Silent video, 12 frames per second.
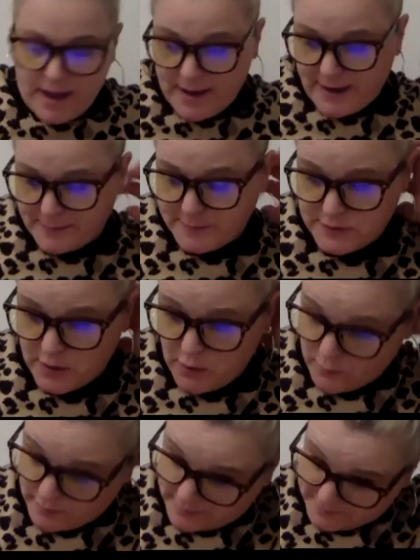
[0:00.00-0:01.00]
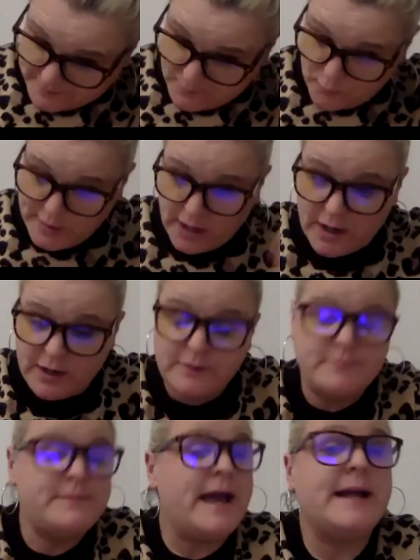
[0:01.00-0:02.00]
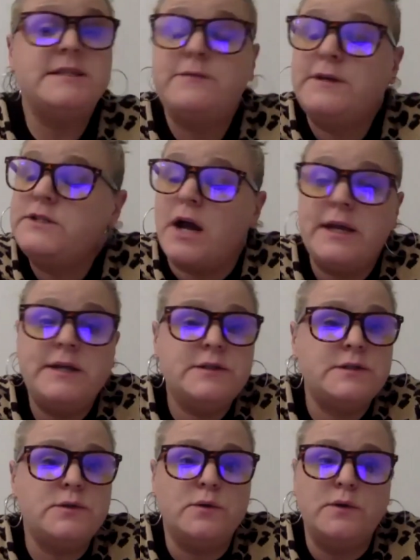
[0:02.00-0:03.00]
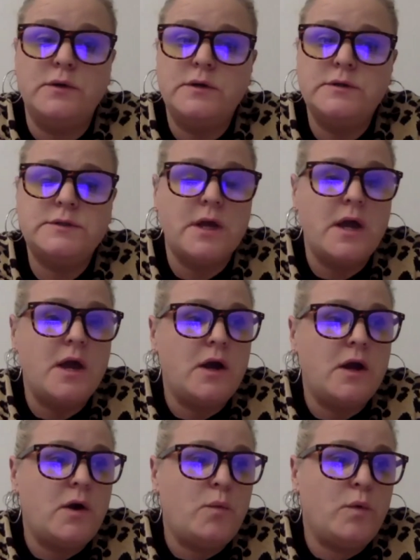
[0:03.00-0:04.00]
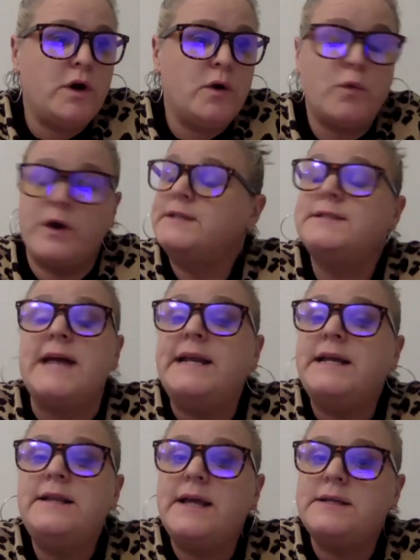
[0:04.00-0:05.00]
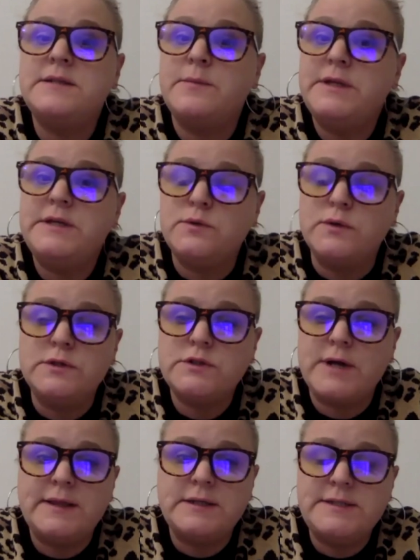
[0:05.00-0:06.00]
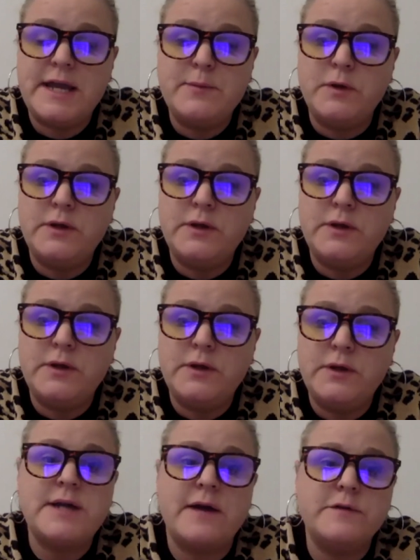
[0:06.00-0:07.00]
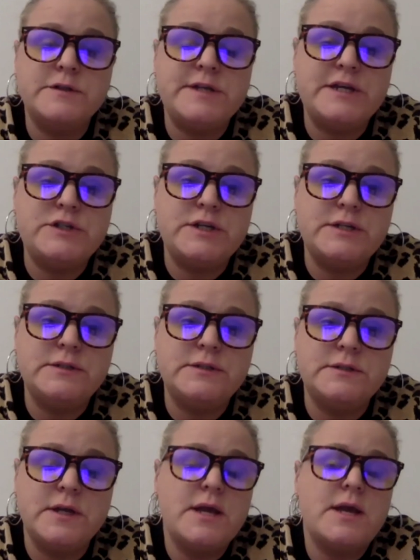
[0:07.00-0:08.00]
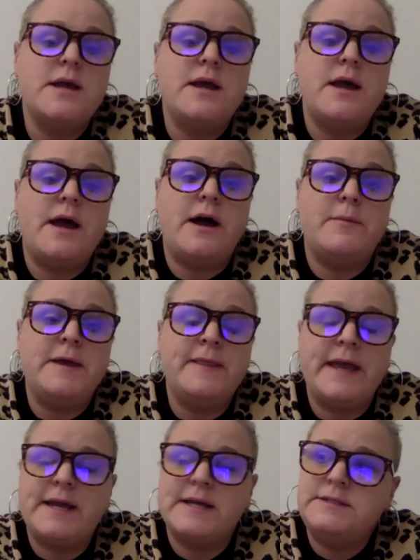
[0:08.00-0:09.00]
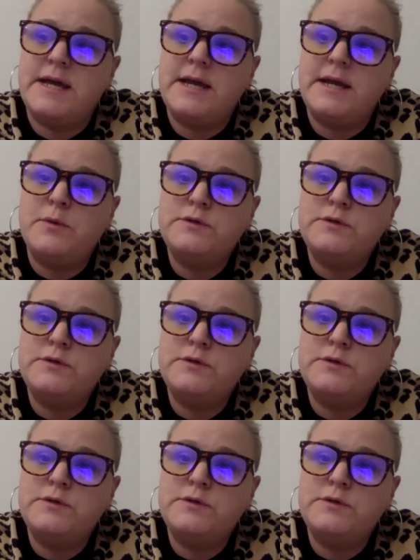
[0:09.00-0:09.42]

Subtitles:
So we are actively talking to schools. We're excited that some of these schools are at the table and having these conversations. And like I said, most